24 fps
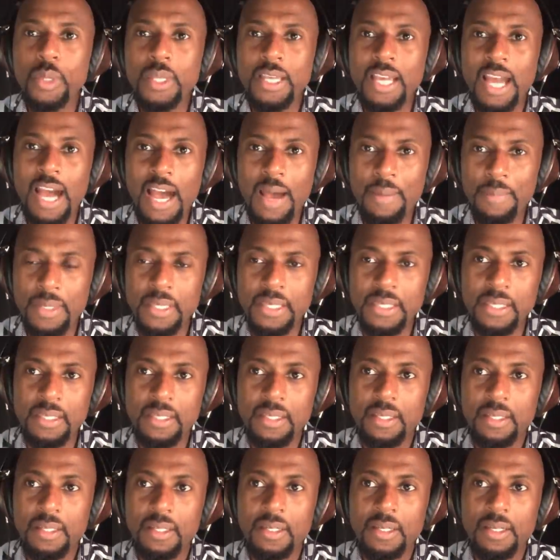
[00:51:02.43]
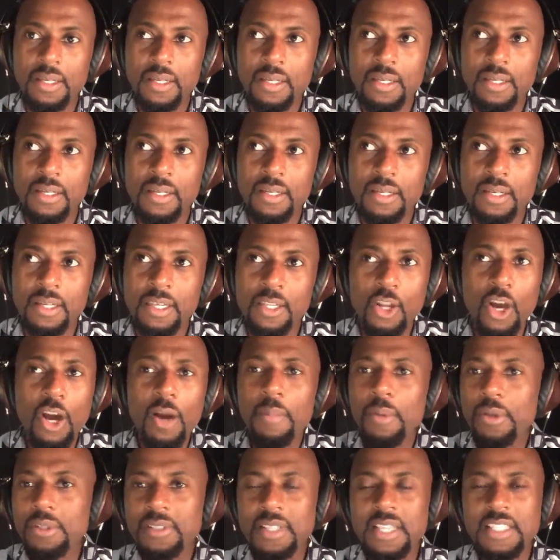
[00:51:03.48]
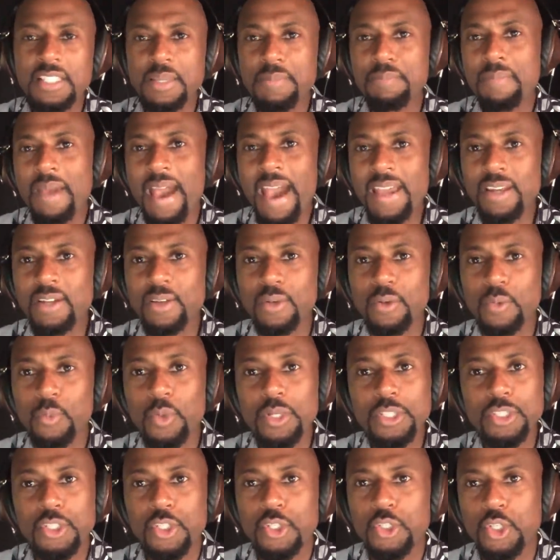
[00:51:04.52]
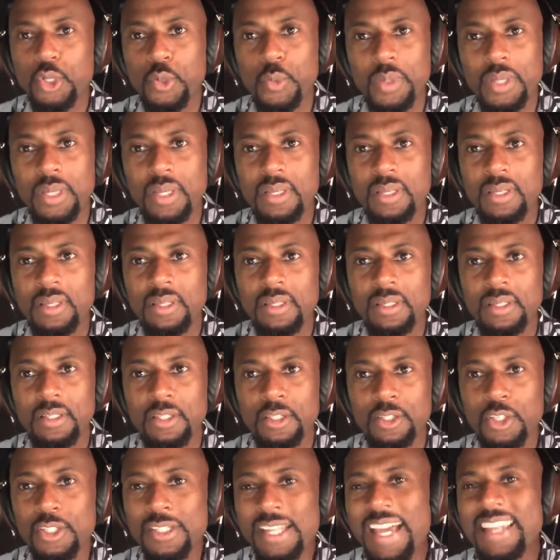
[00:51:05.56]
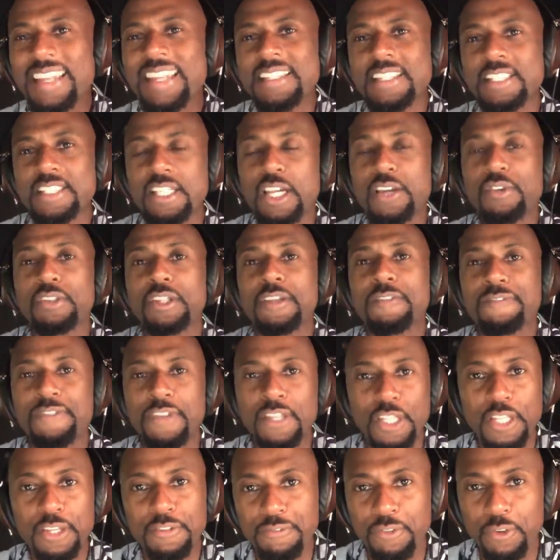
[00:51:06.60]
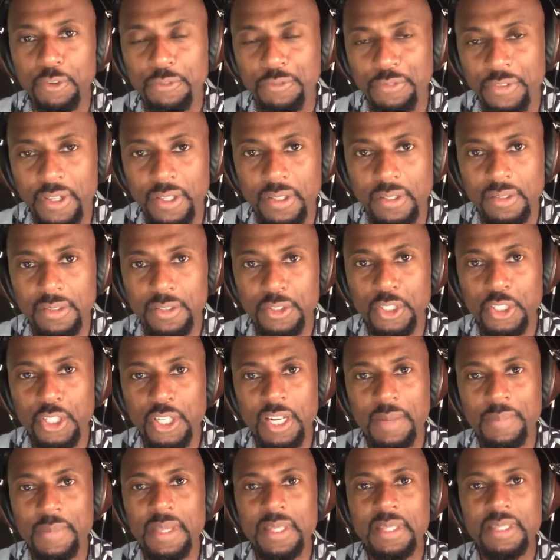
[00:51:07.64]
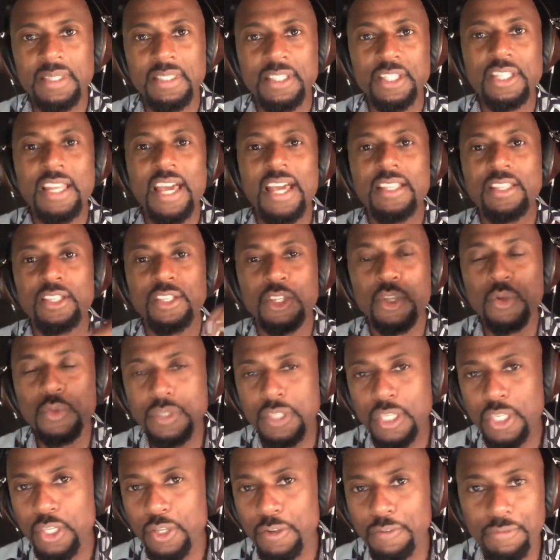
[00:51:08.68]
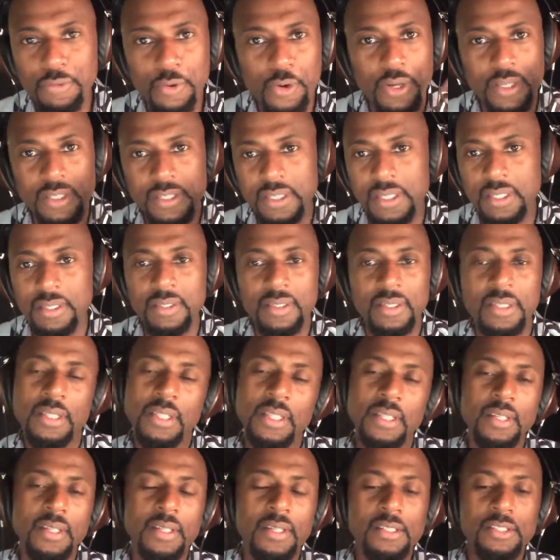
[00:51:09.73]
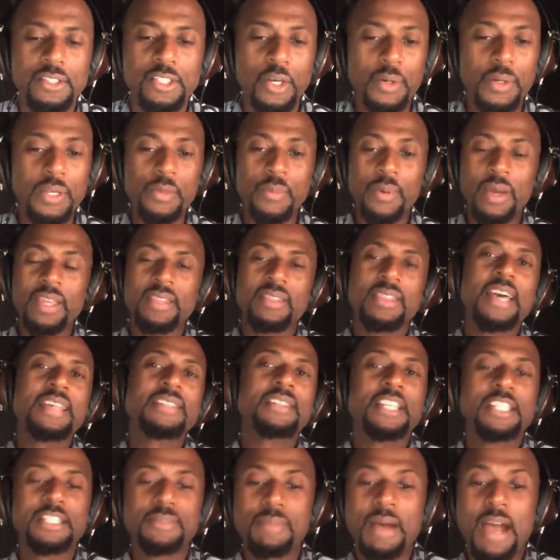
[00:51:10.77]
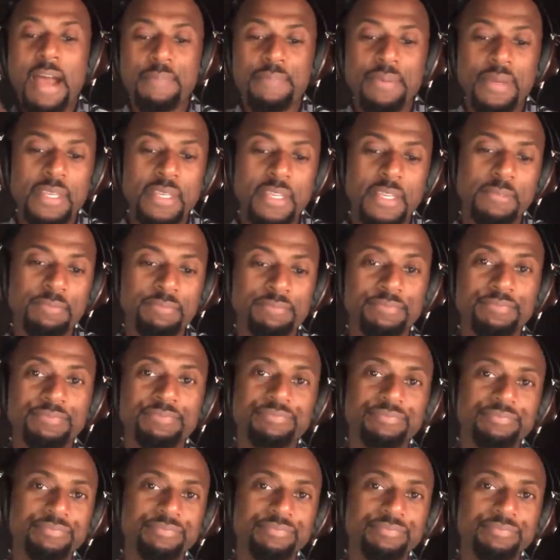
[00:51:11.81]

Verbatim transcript: doing comedy, it almost doesn't matter what you're doing. You're not necessarily feeling fulfilled. You know what I mean? You're not using your voice. And so, anyway, that's just my opinion.